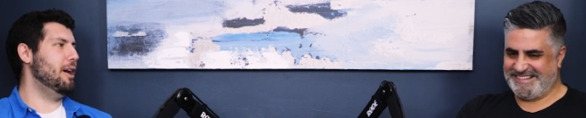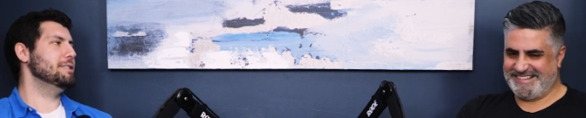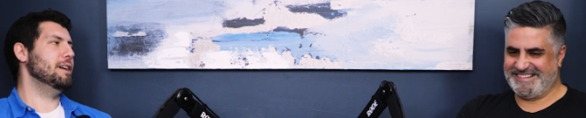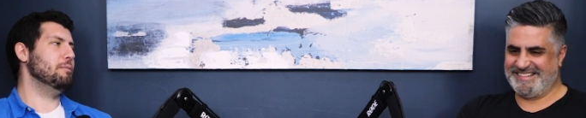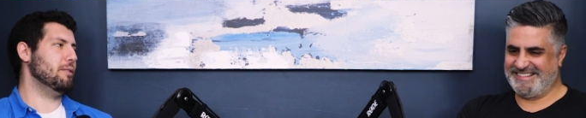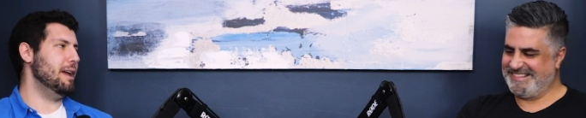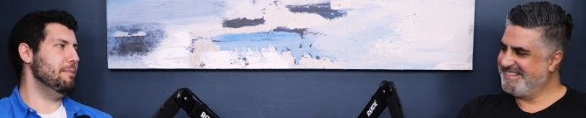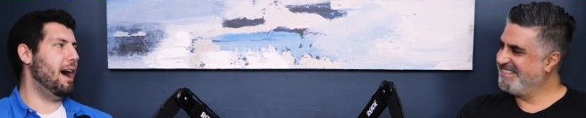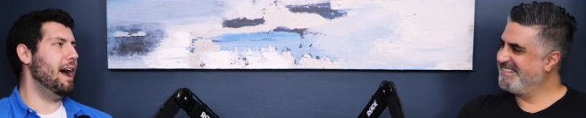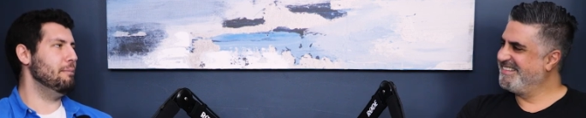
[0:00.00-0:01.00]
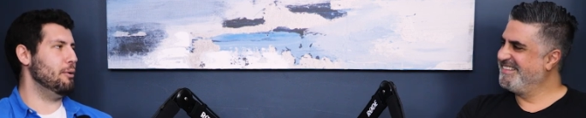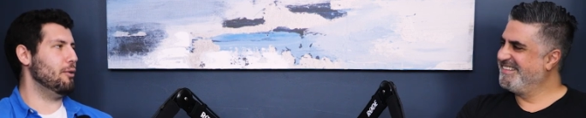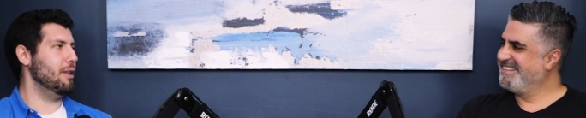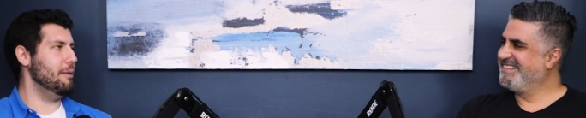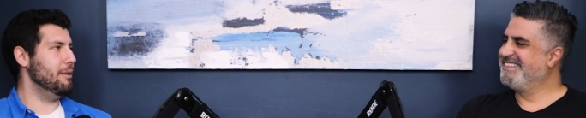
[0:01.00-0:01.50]
Speaker 1: not self proclaimed. I
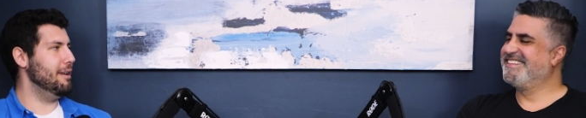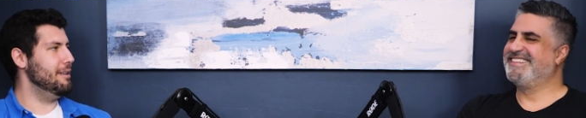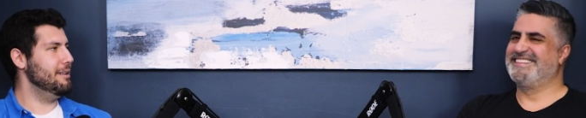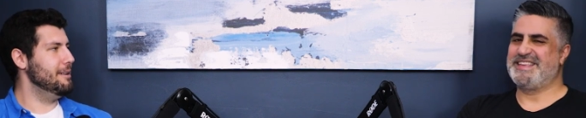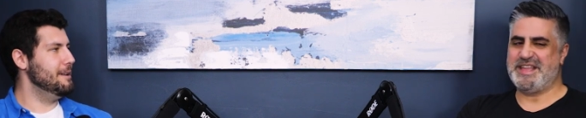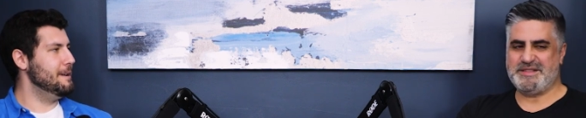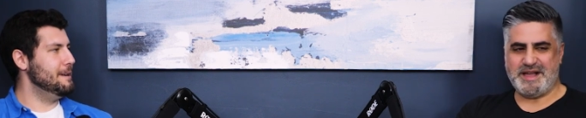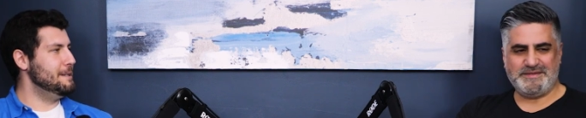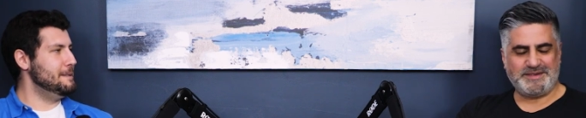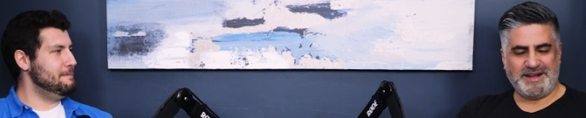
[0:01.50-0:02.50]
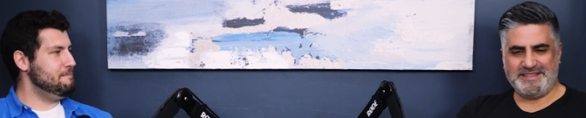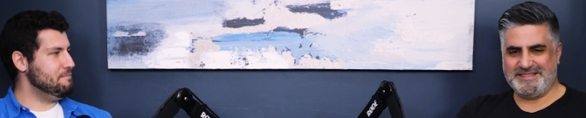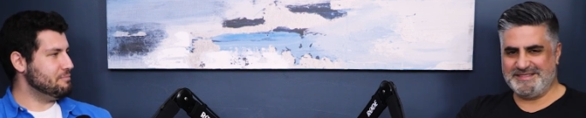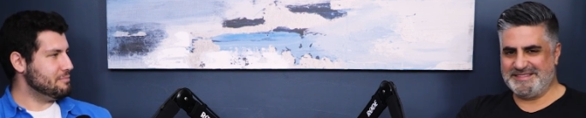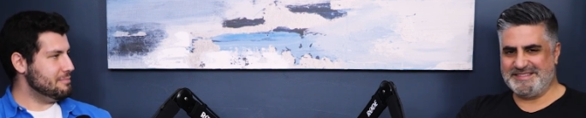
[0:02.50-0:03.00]
proclaimed it. And I've
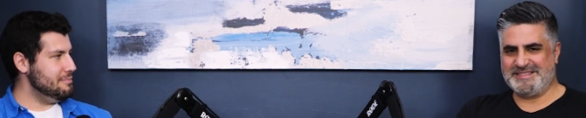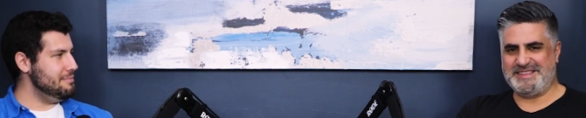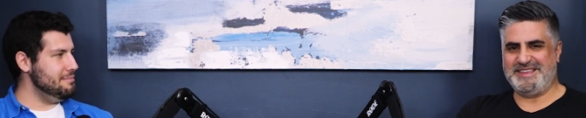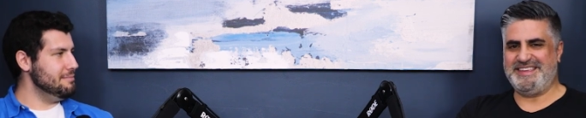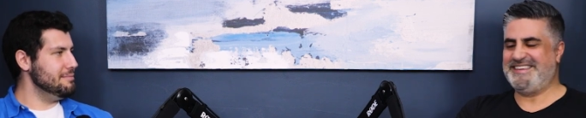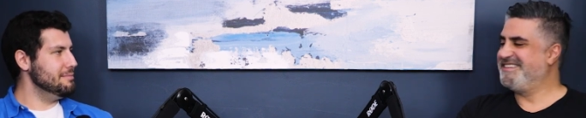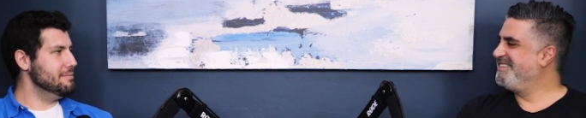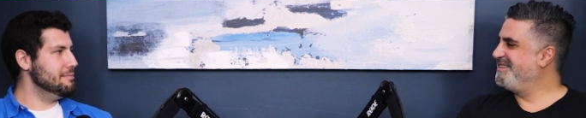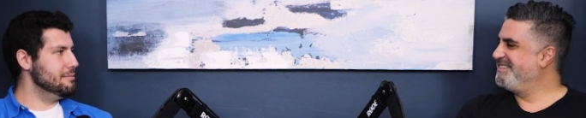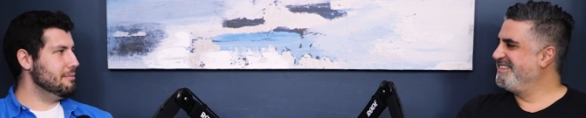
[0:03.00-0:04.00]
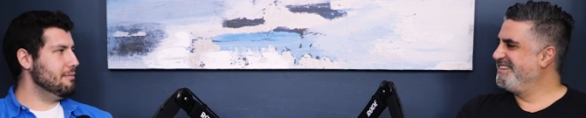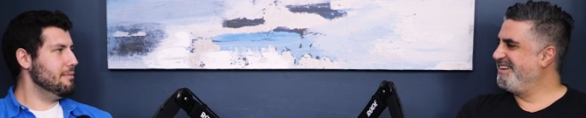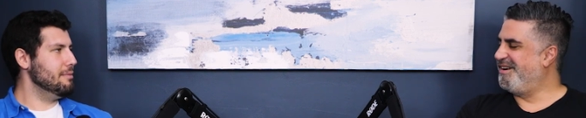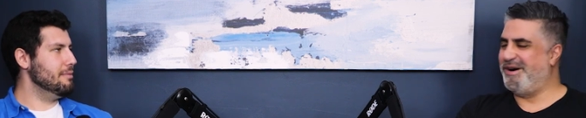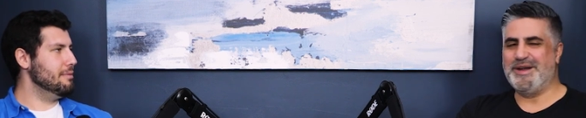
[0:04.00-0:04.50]
got the
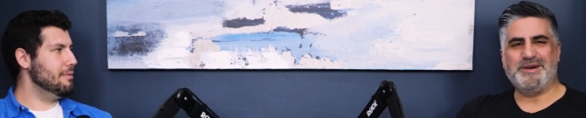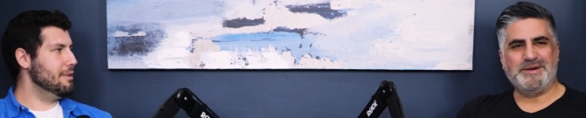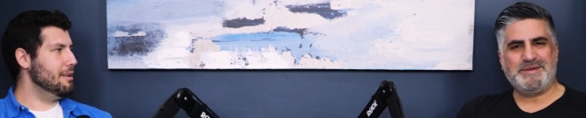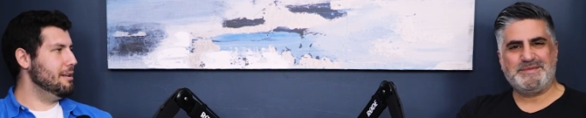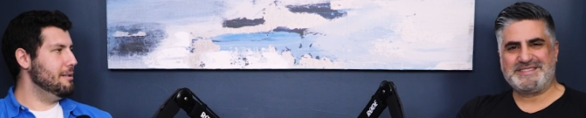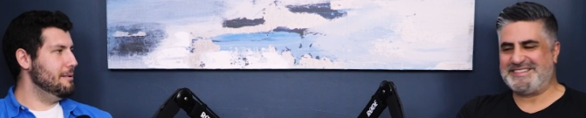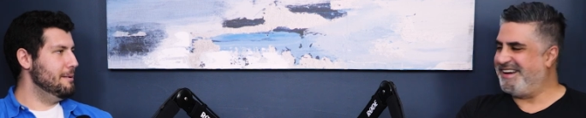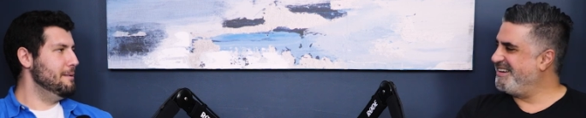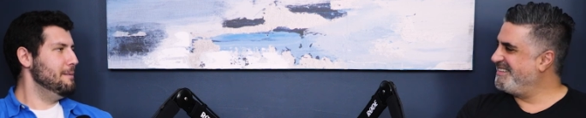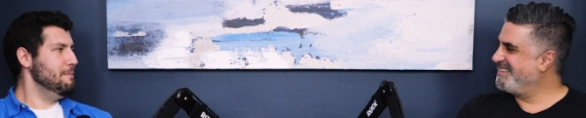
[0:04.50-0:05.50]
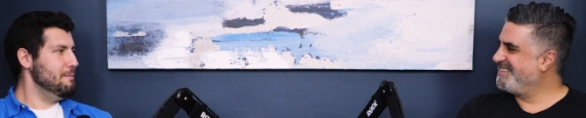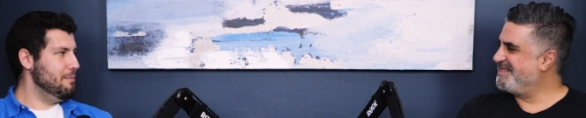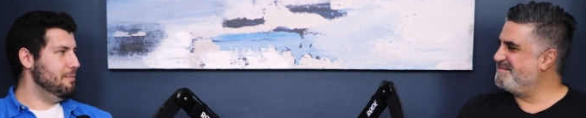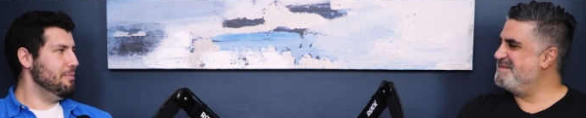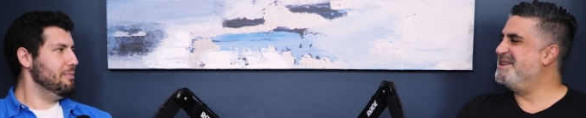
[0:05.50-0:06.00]
honor to be beside
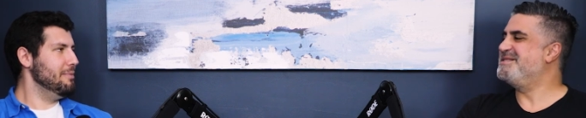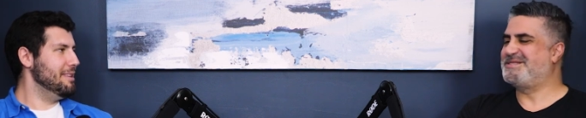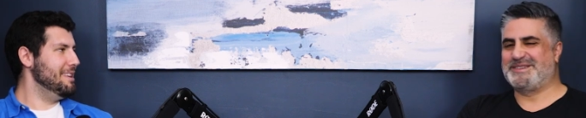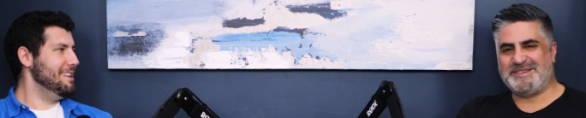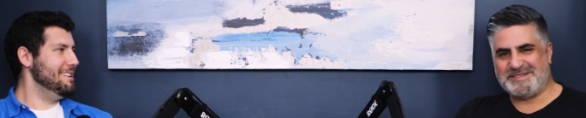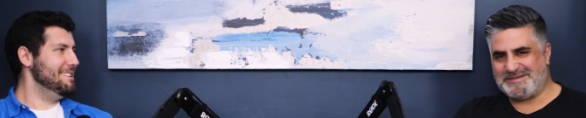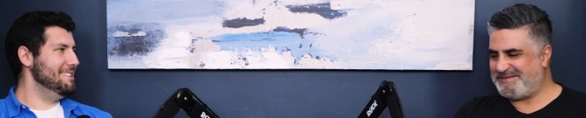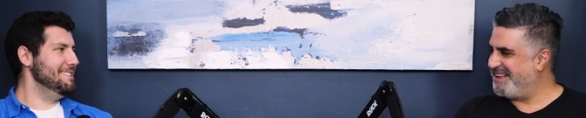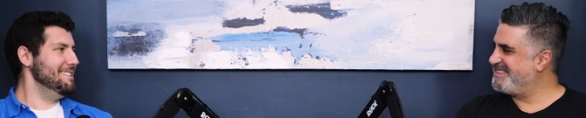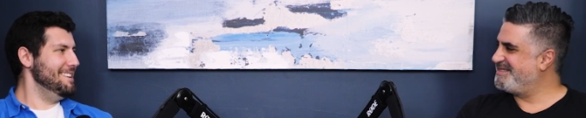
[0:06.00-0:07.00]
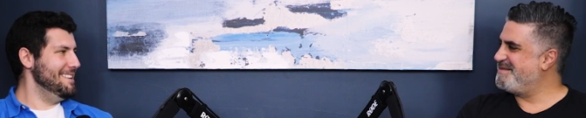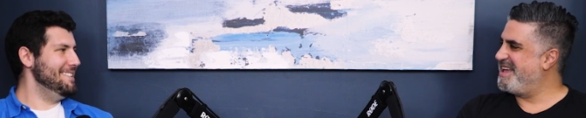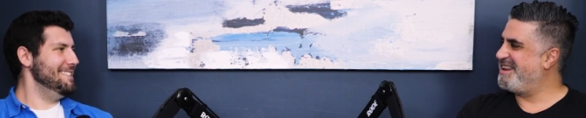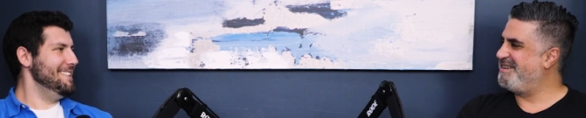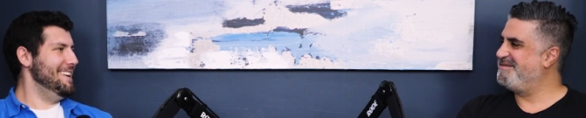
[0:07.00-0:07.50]
the Minister of Defense, a
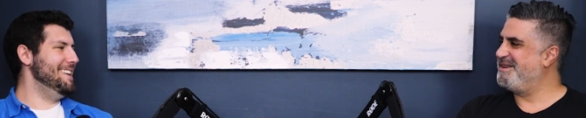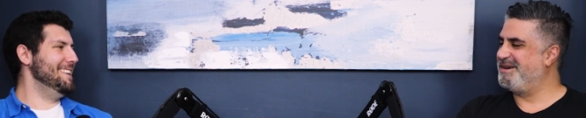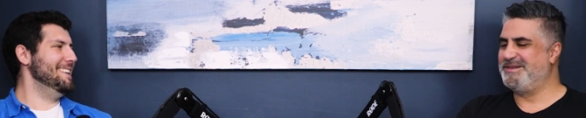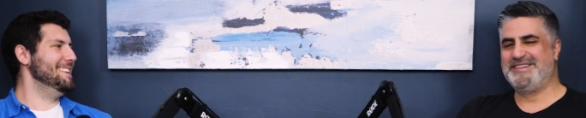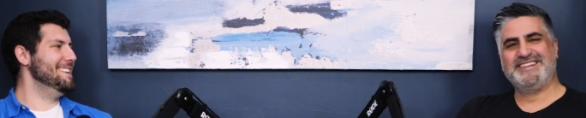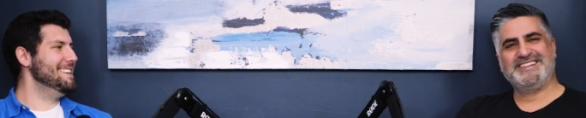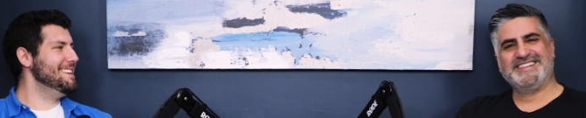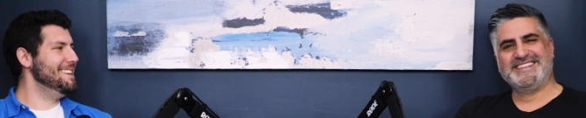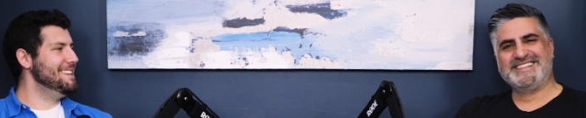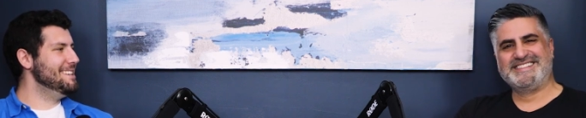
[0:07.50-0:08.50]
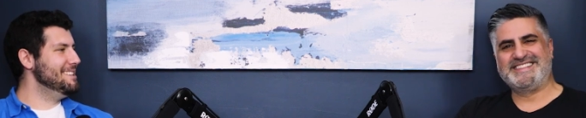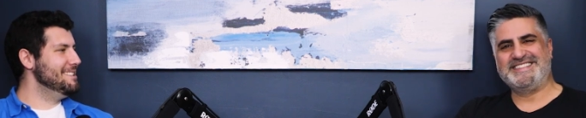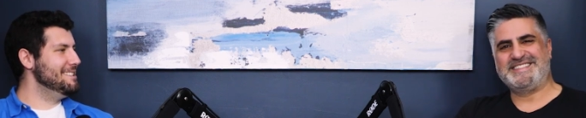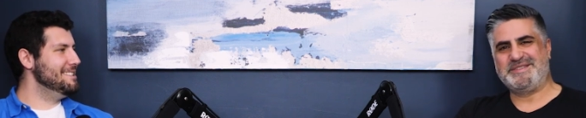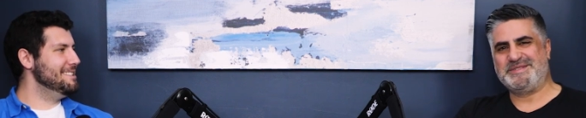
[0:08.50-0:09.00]
man I've known
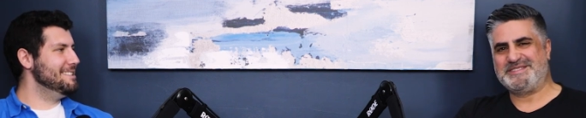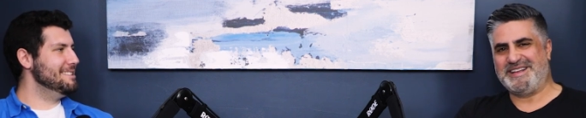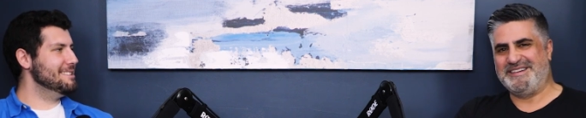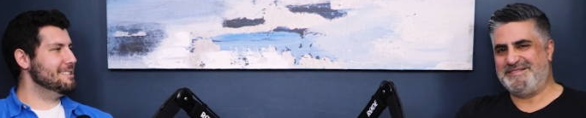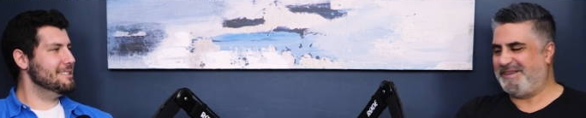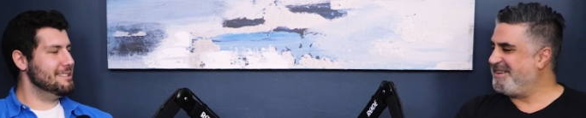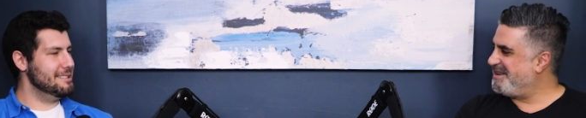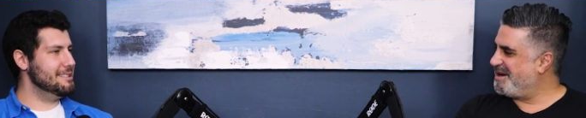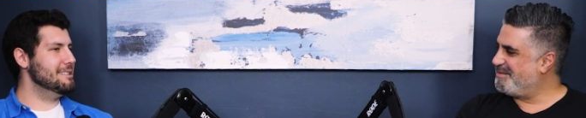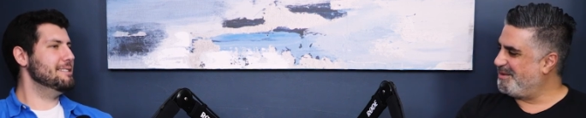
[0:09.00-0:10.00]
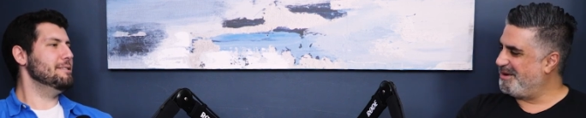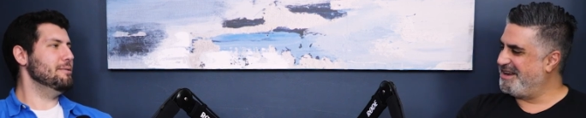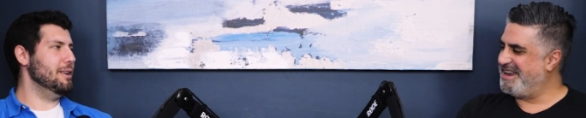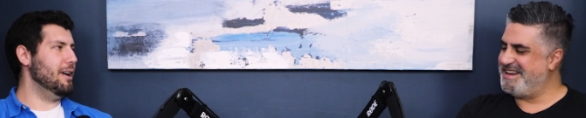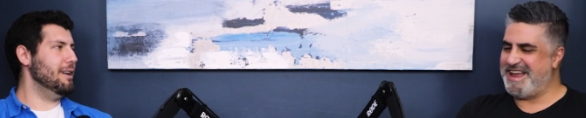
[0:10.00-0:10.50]
since he was a very young
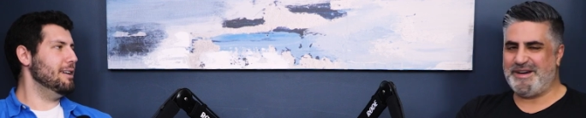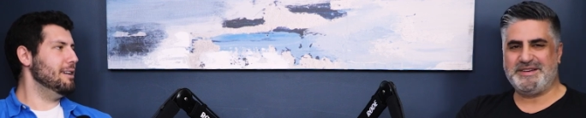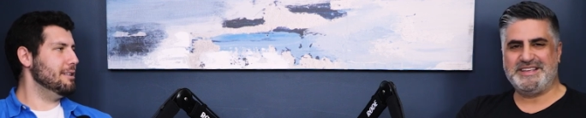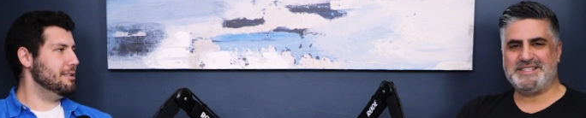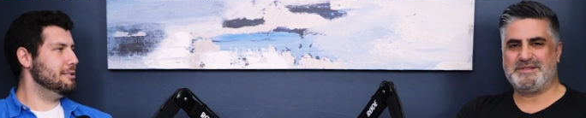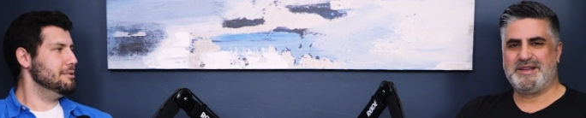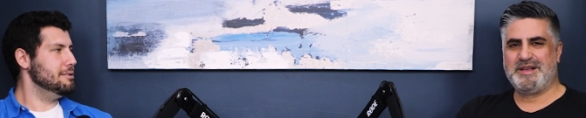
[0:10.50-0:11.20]
boy, and now is